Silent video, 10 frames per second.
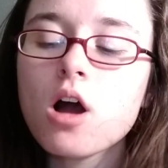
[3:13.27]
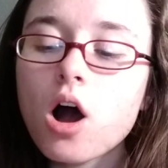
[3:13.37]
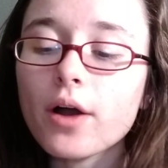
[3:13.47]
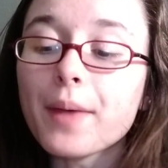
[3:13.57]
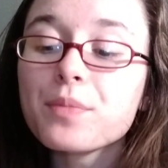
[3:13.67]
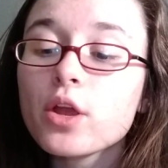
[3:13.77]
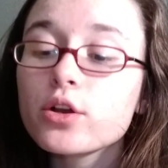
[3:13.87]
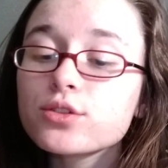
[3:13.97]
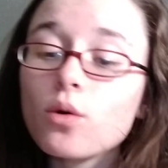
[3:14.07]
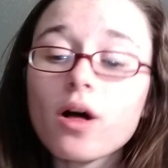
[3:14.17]
Okay,
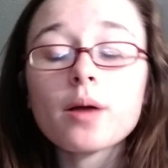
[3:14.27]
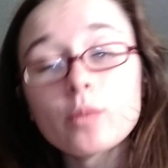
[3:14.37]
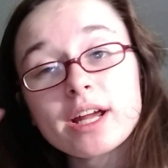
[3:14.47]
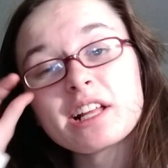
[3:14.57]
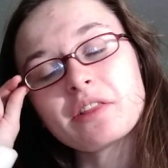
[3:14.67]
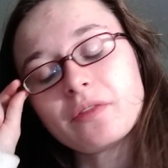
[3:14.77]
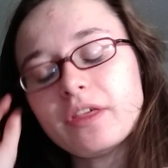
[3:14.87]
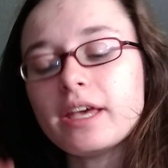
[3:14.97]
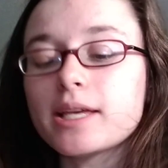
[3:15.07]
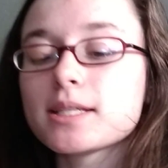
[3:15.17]
so while I'm writing
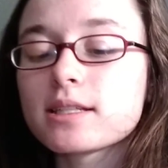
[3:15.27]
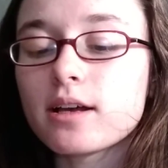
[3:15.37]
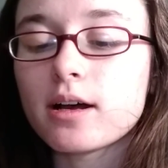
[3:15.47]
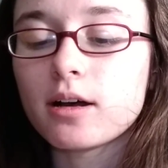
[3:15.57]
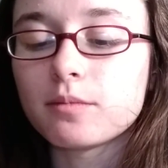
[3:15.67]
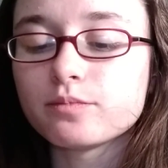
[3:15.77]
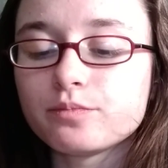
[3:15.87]
this, um,